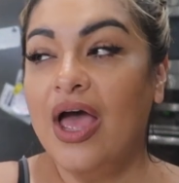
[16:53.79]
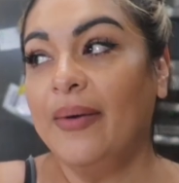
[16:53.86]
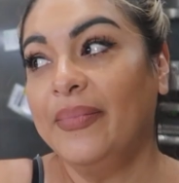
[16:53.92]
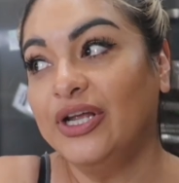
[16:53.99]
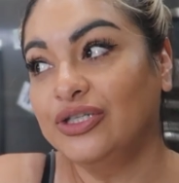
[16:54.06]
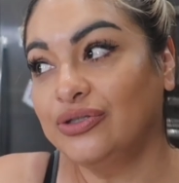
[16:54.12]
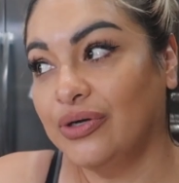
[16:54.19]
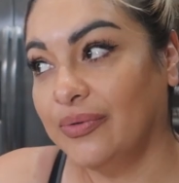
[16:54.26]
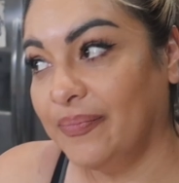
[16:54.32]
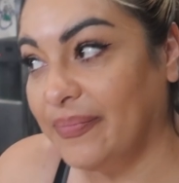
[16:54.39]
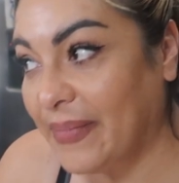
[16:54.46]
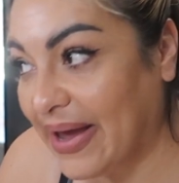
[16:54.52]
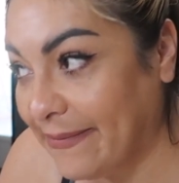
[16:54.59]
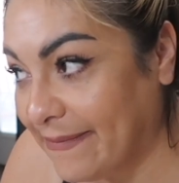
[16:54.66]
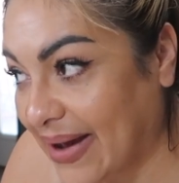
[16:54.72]
Been doing
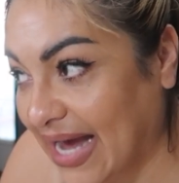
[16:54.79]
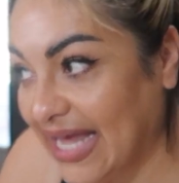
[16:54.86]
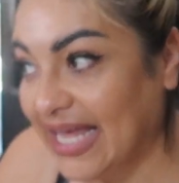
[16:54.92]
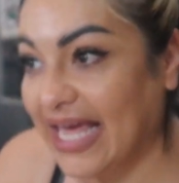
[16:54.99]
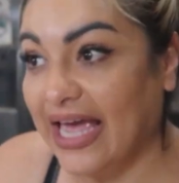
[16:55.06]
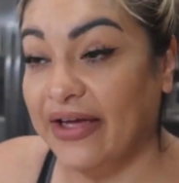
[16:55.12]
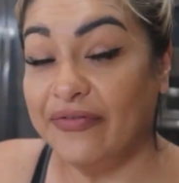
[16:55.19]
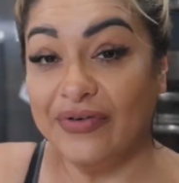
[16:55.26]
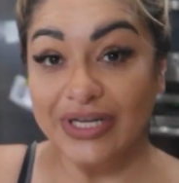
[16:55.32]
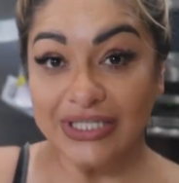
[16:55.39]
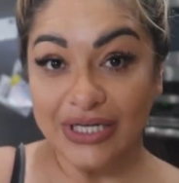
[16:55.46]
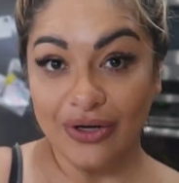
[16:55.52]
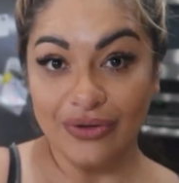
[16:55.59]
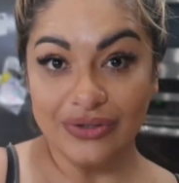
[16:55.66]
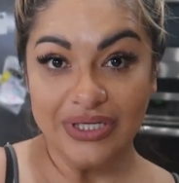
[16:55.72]
my bike every
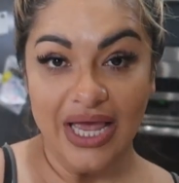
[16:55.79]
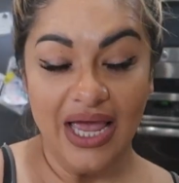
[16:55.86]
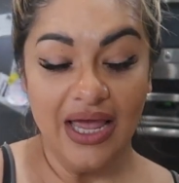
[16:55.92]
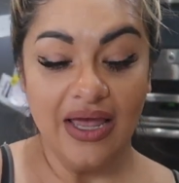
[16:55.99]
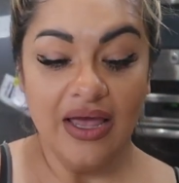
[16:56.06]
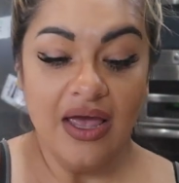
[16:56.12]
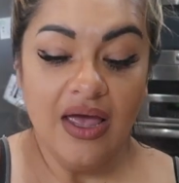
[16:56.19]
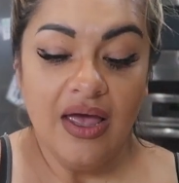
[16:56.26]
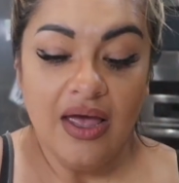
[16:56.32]
single day,